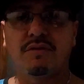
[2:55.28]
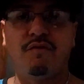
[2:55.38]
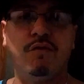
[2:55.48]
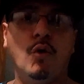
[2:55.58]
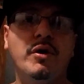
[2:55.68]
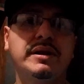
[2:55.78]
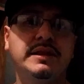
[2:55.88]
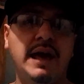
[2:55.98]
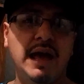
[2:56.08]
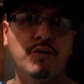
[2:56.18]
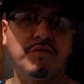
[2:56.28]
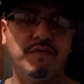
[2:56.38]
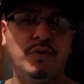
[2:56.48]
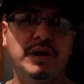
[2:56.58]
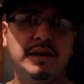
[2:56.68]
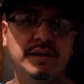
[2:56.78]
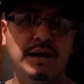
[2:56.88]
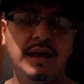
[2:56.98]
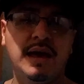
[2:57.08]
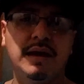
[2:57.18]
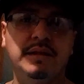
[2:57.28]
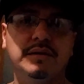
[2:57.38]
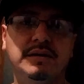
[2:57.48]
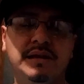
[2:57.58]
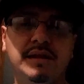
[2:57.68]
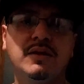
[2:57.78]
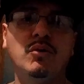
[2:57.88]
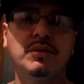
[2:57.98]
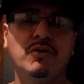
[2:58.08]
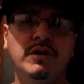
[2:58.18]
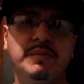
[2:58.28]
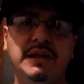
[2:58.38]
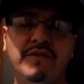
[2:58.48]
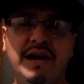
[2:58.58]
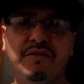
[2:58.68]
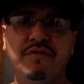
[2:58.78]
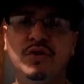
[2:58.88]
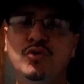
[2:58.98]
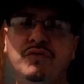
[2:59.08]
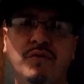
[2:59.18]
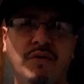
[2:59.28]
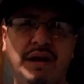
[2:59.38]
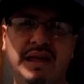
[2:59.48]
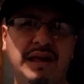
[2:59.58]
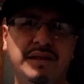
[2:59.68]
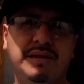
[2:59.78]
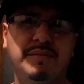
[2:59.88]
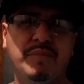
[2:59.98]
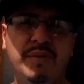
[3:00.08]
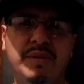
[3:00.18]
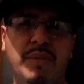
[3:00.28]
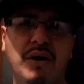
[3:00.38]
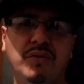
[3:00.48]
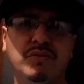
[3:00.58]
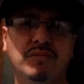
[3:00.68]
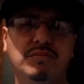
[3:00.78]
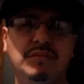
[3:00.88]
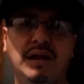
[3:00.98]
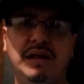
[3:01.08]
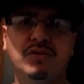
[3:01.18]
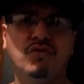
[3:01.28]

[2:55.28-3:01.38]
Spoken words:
Florence gang or Florencia gang and the East Coast Crips, they've had a feud for, I guess, maybe about the last